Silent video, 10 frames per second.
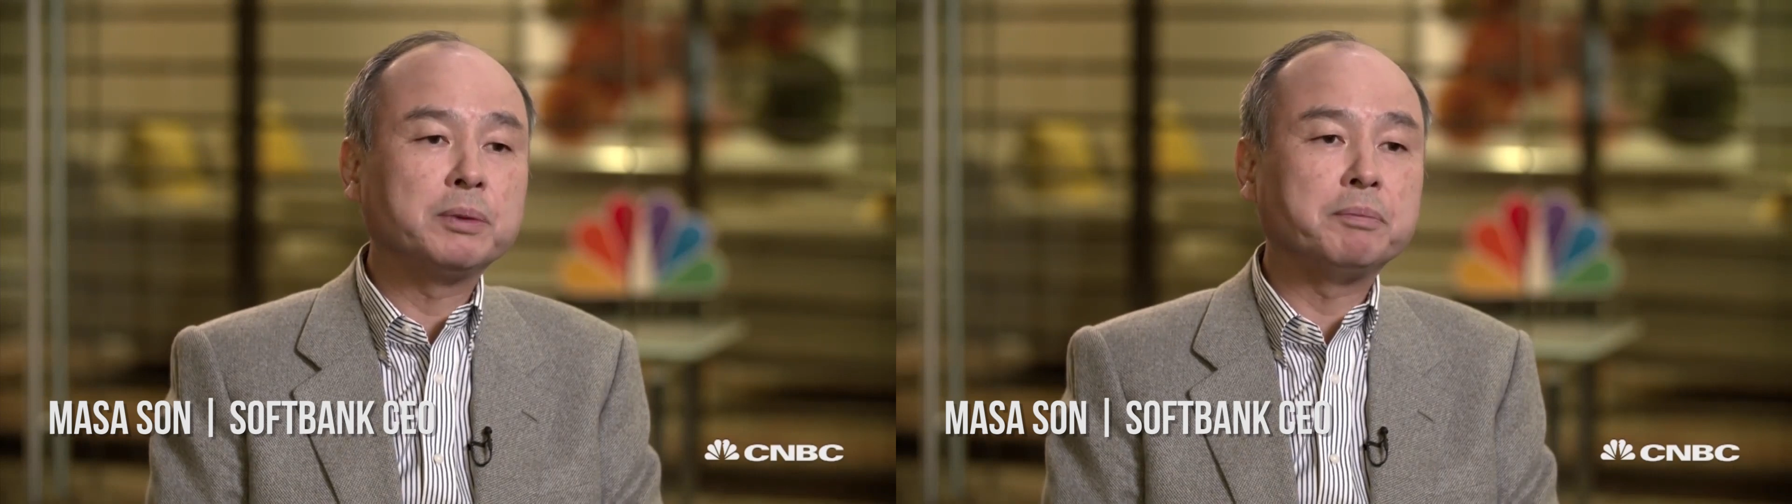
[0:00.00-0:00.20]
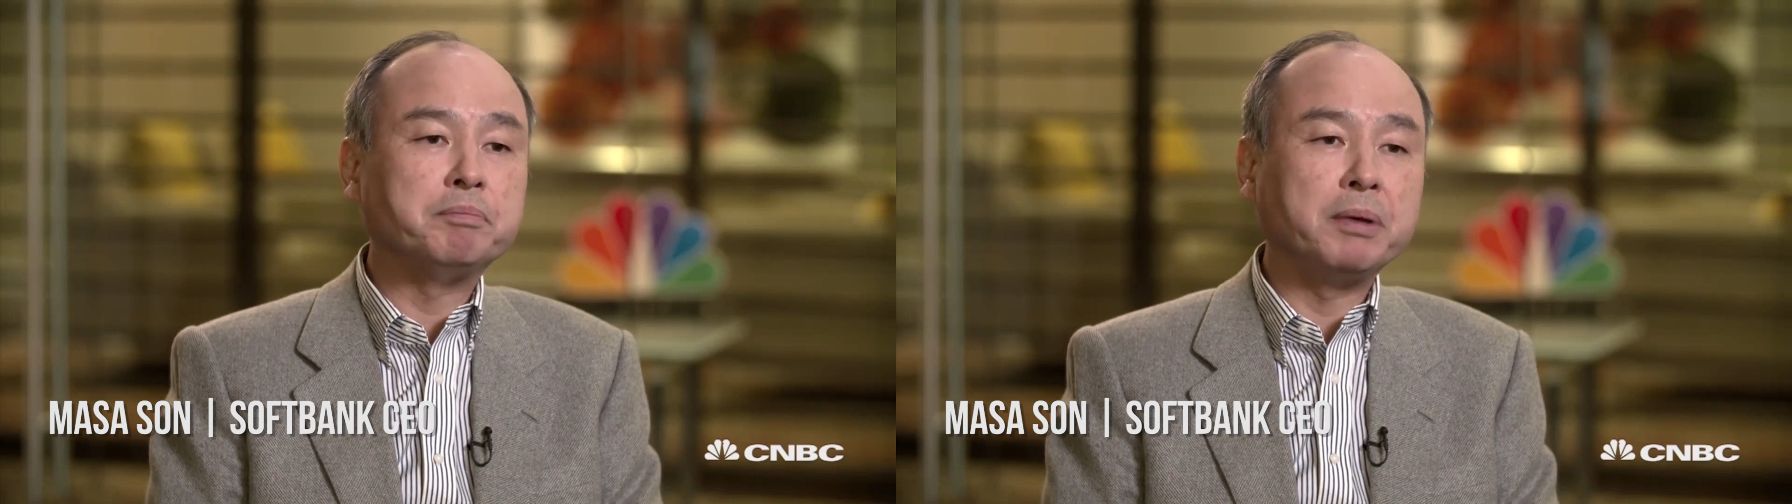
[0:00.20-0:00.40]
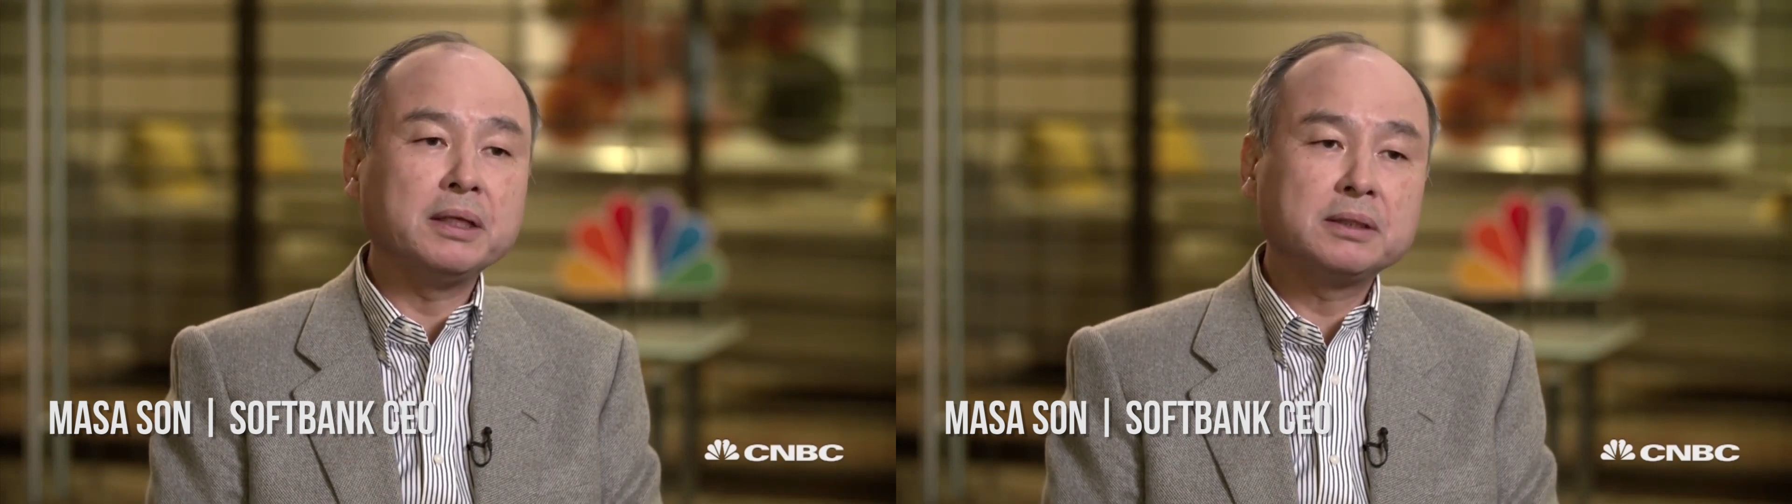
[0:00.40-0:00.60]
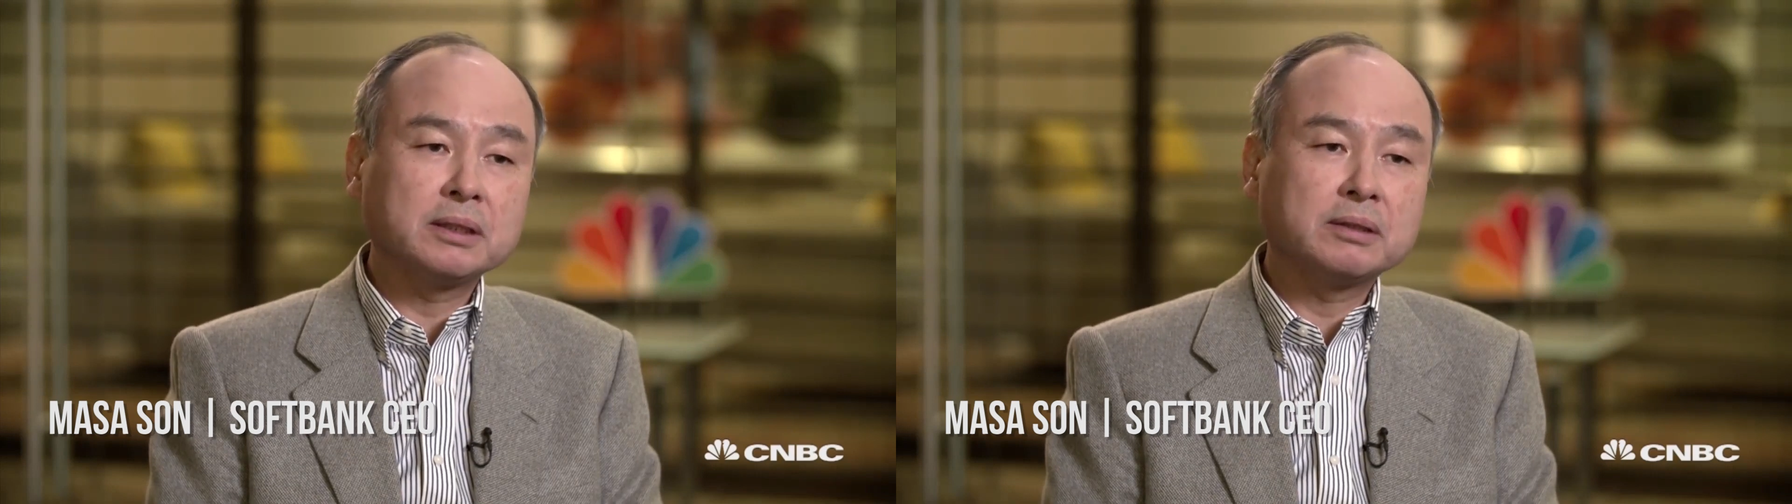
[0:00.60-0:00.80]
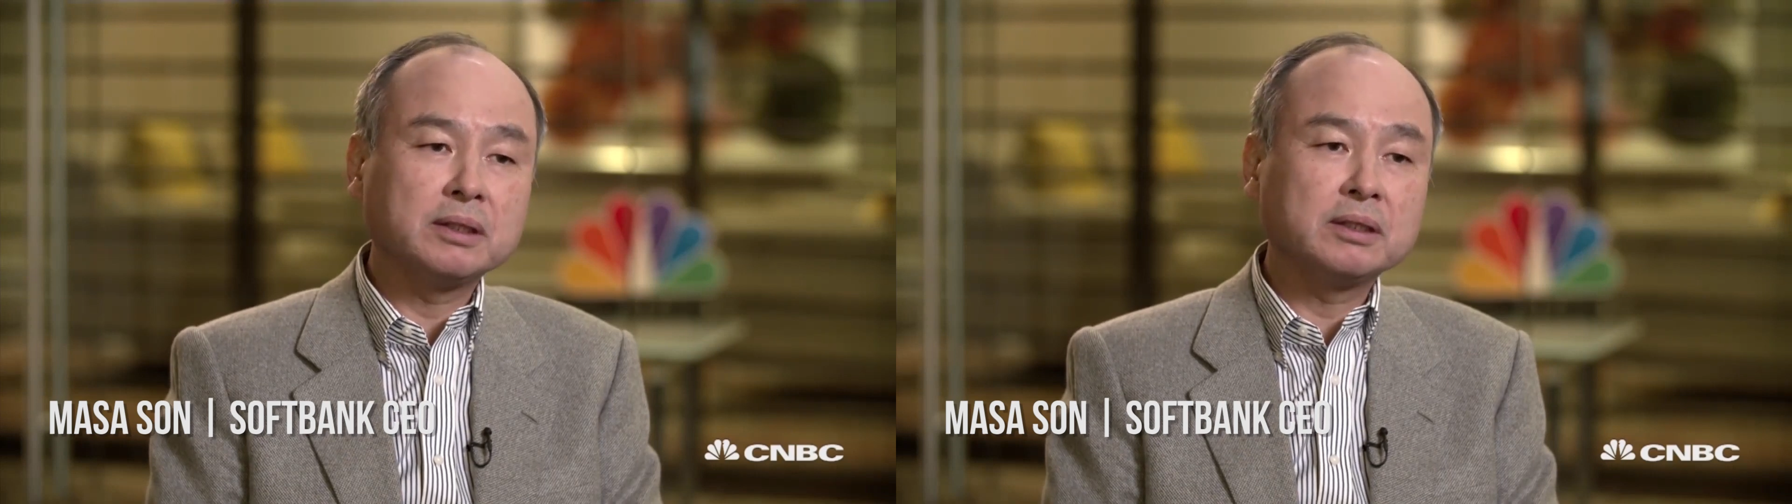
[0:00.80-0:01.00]
be a
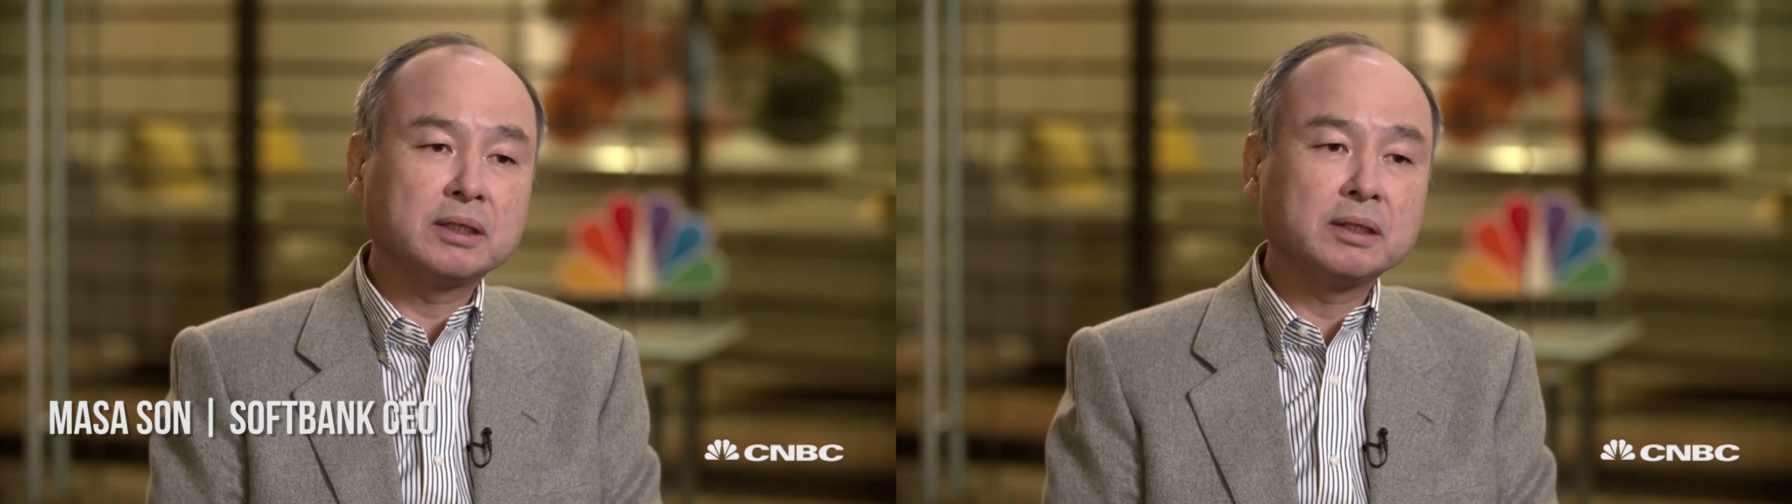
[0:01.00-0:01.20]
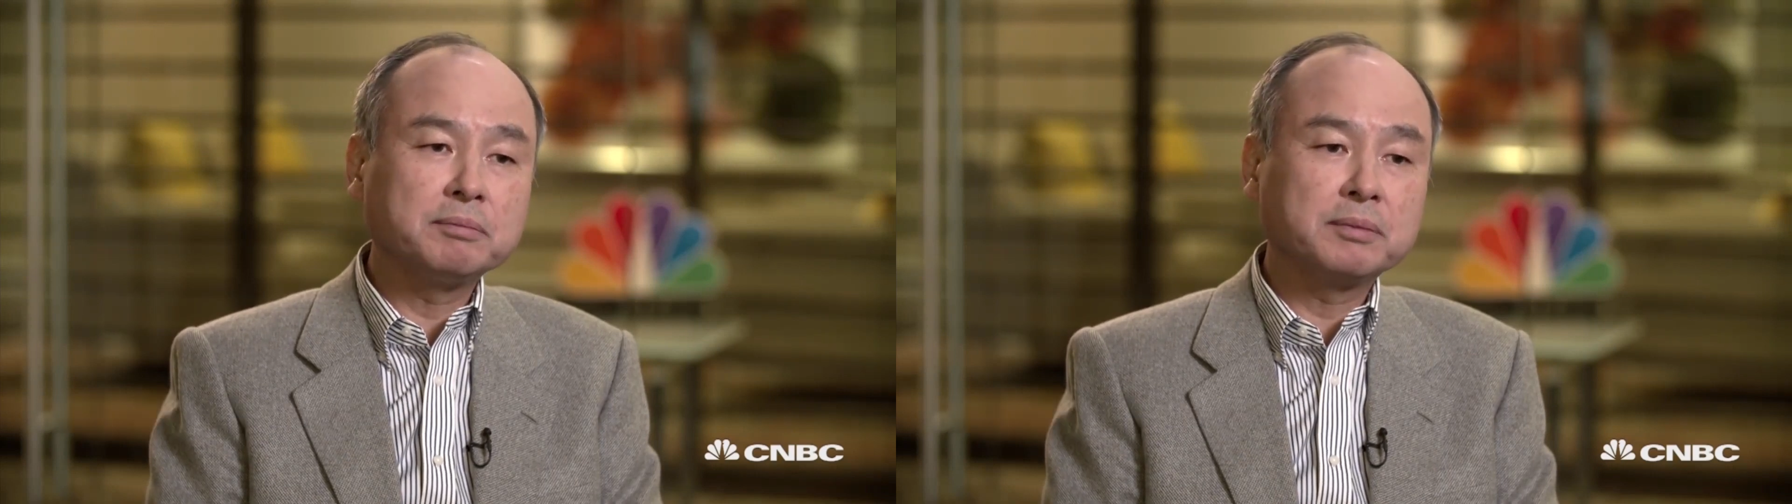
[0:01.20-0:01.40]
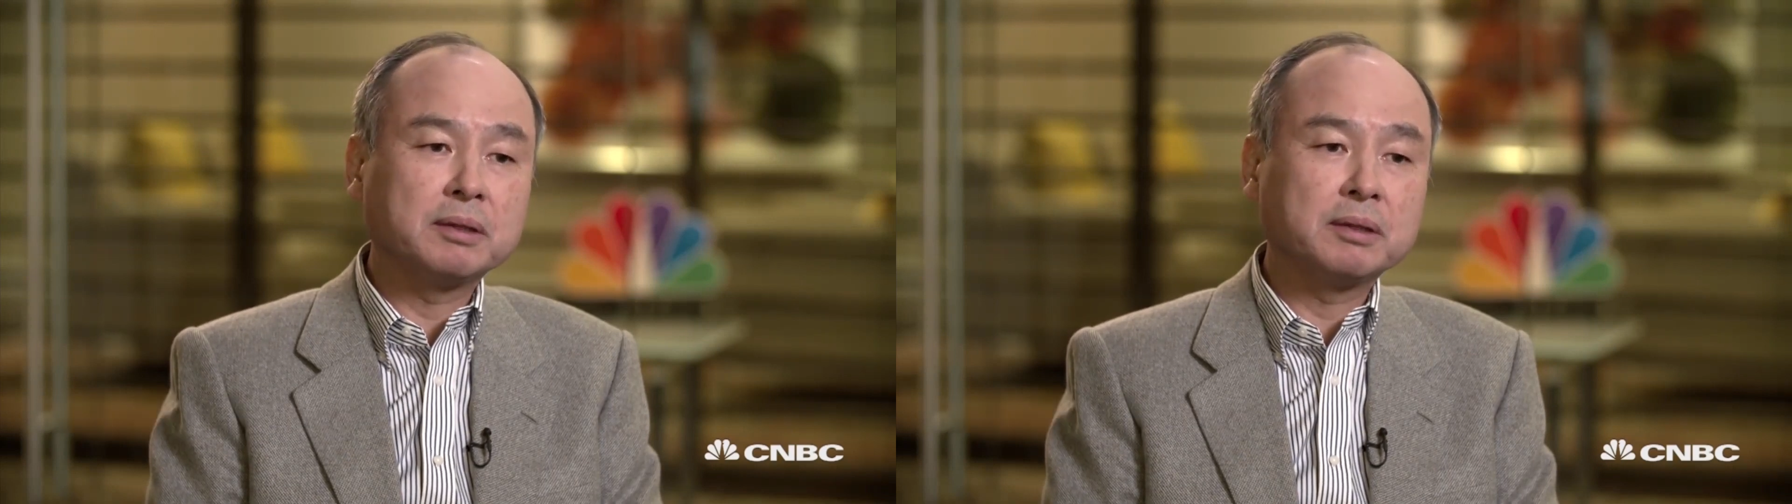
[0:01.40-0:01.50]
basic income